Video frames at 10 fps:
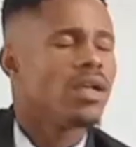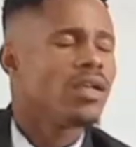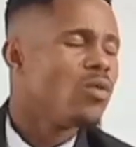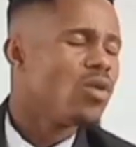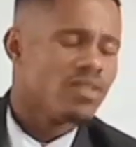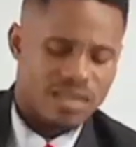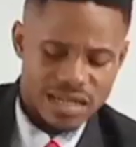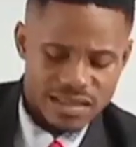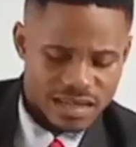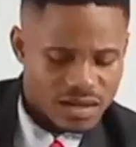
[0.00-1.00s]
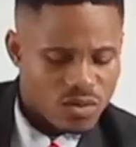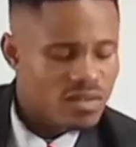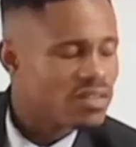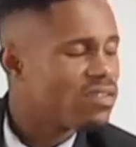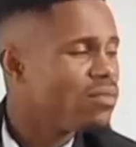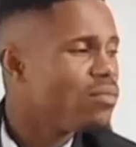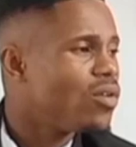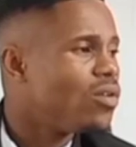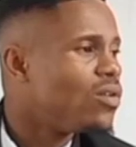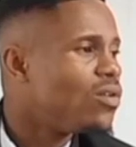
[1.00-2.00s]
And then what's the letter? What's the
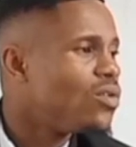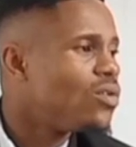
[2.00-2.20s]
symbol?